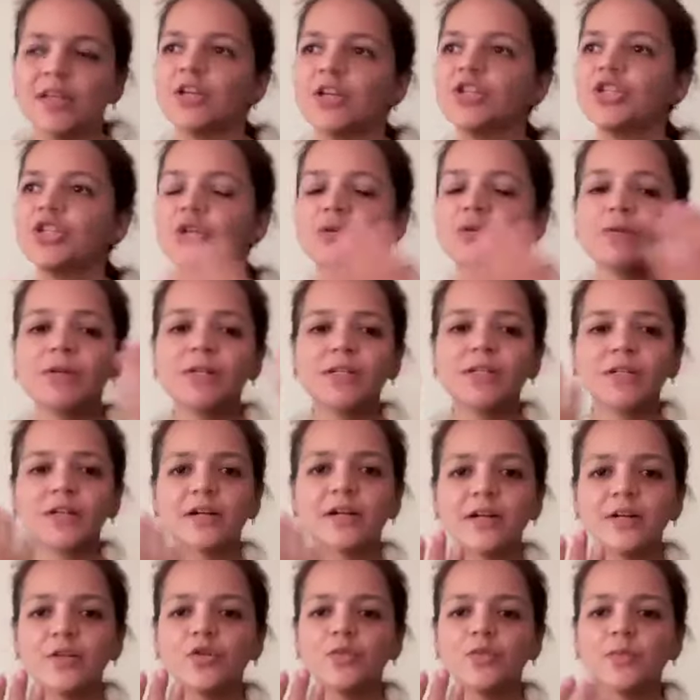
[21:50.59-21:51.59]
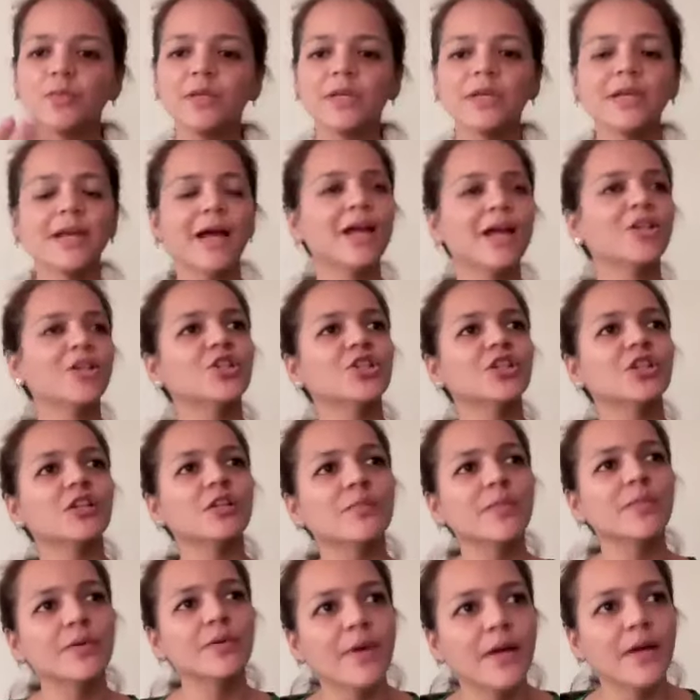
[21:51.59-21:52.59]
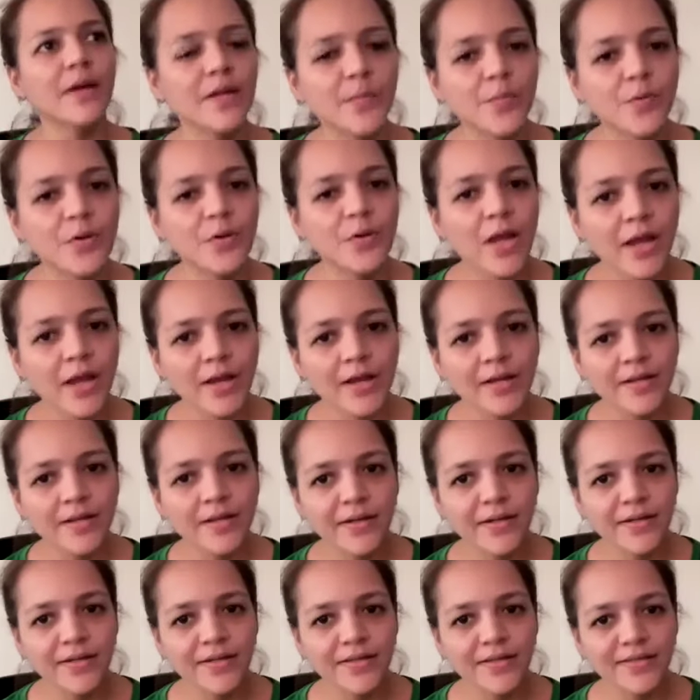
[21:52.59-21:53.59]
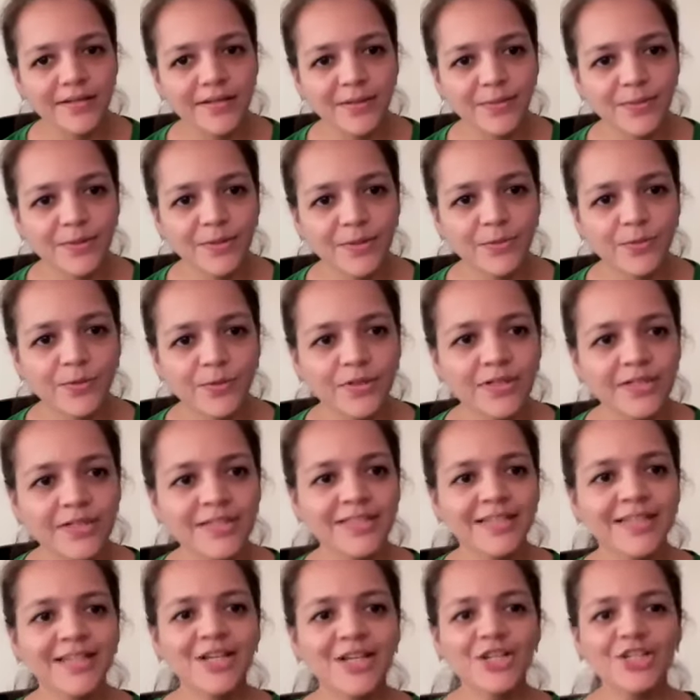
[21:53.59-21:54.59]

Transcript: she will turn to me and she'll be very polite and decent with words.